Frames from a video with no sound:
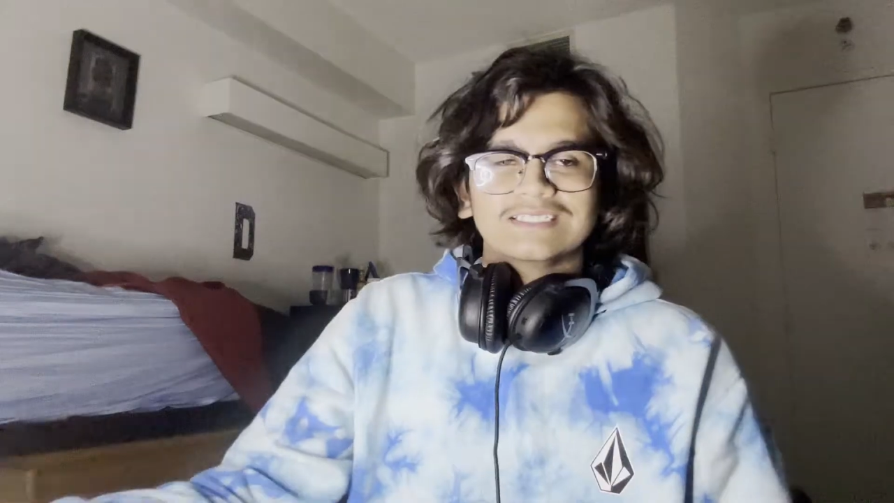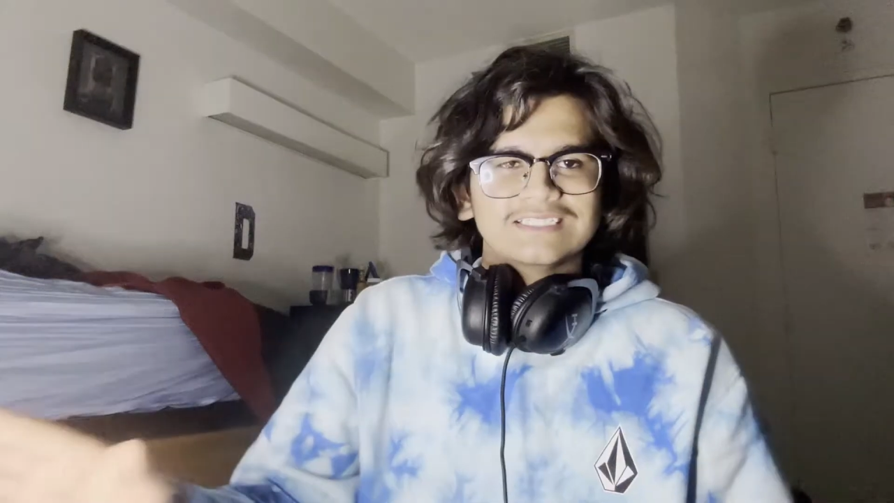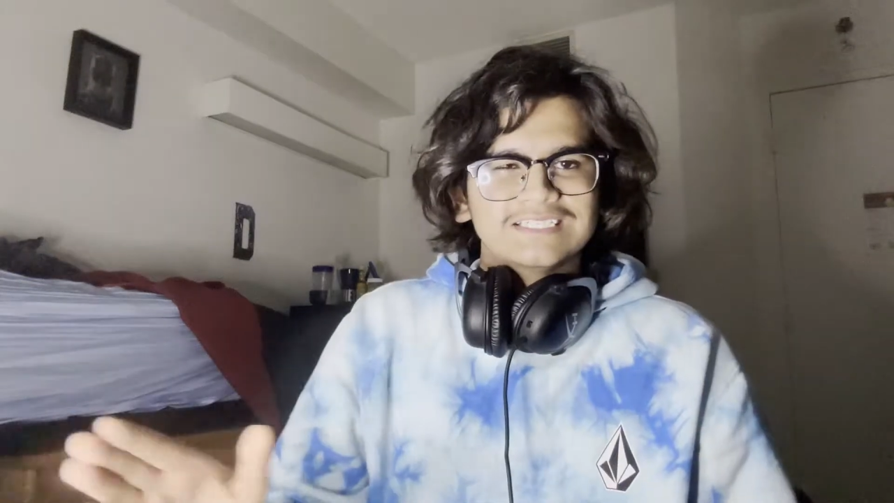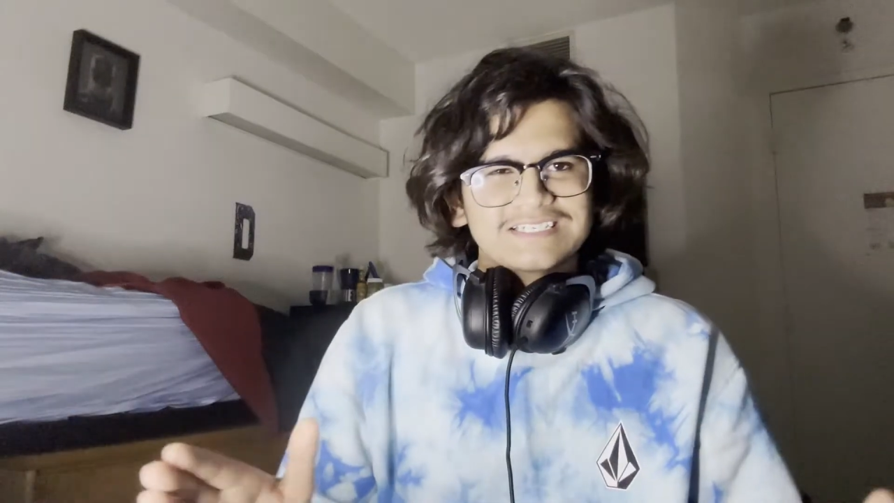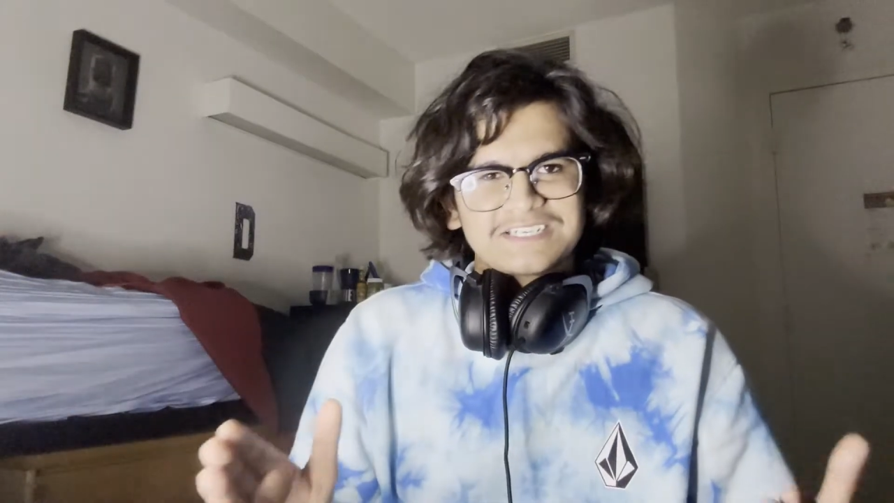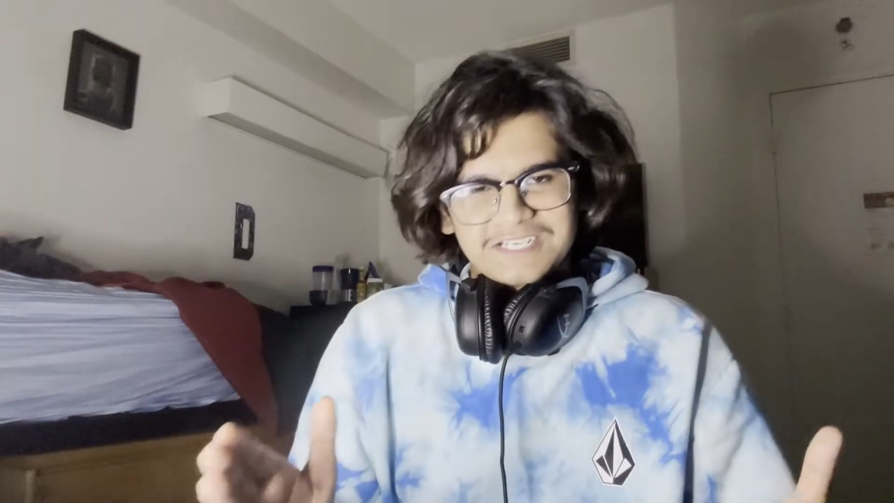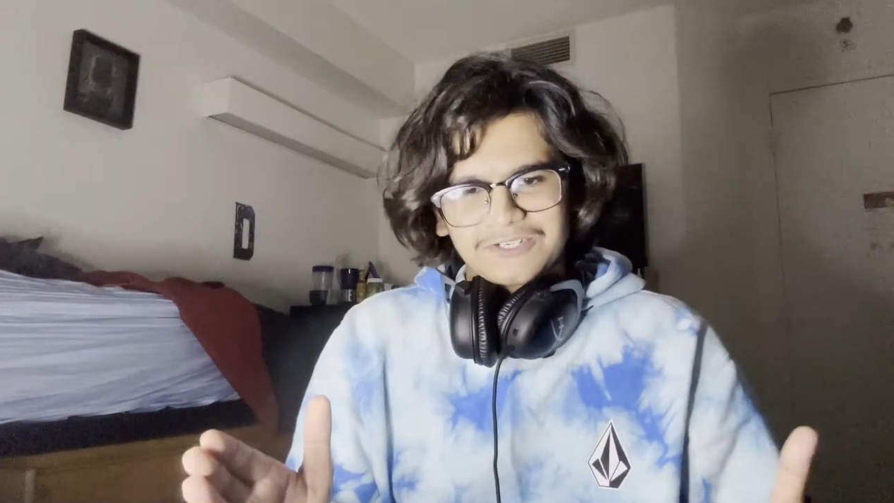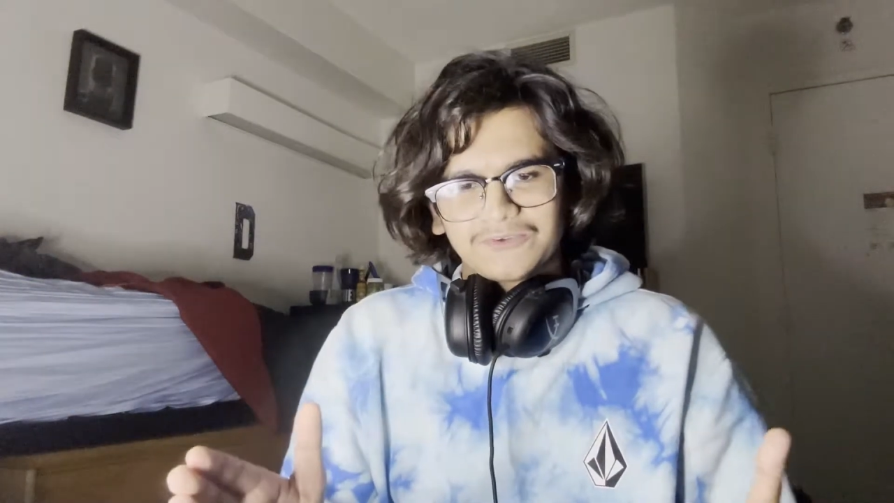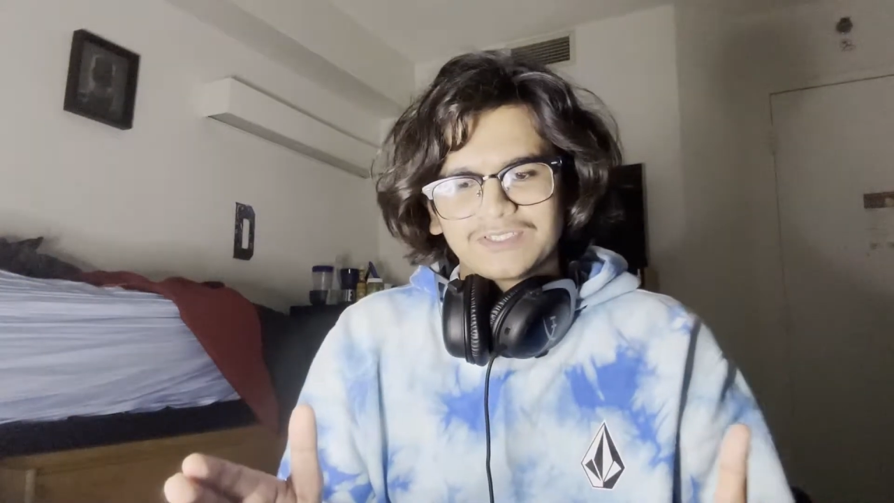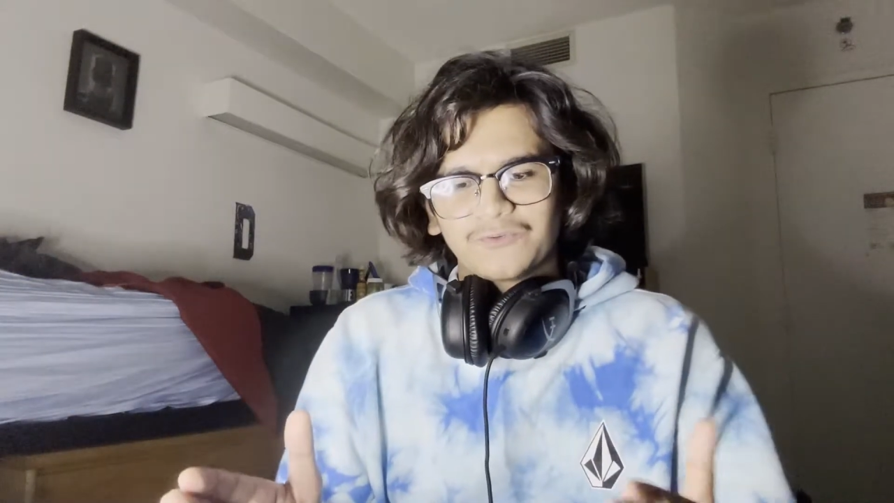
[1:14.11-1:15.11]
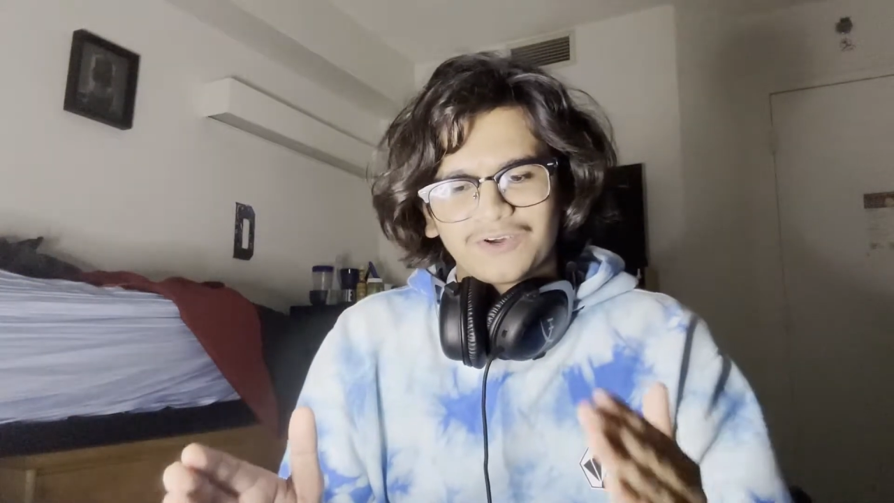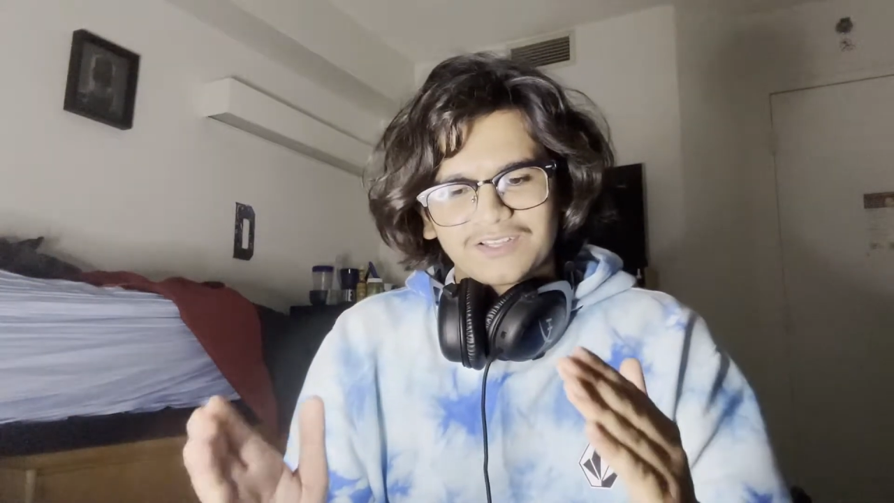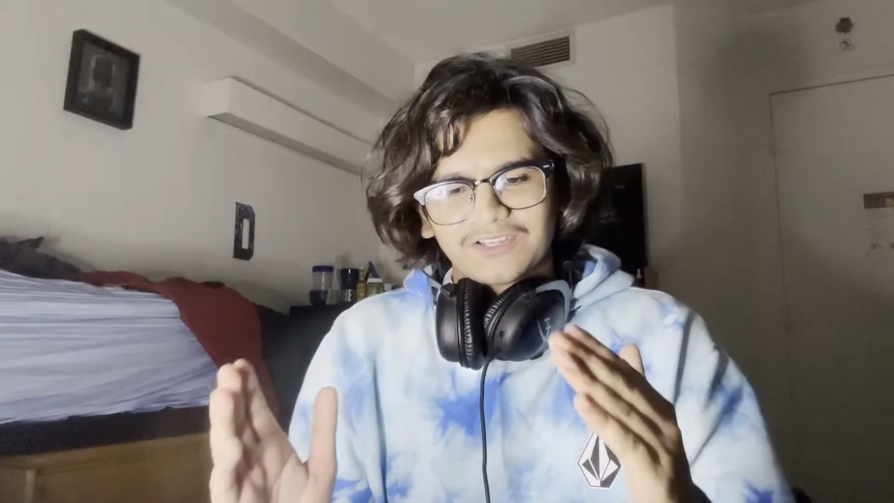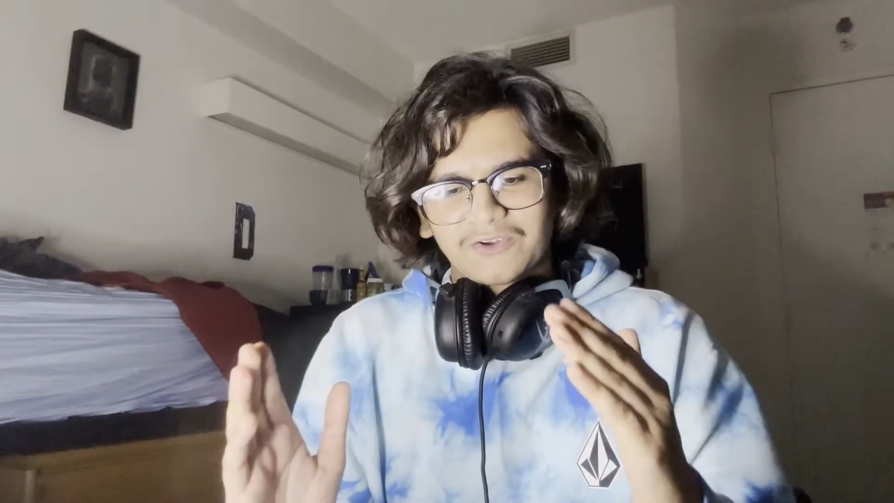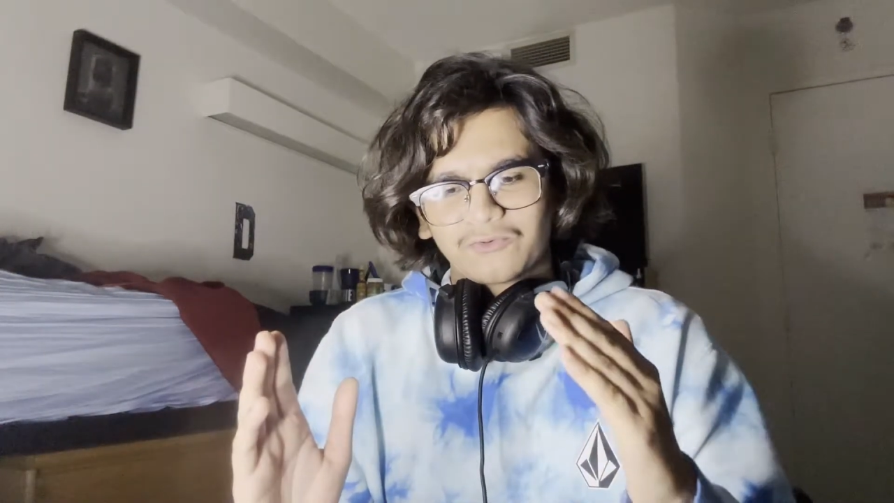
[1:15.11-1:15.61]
And it is genuinely one of the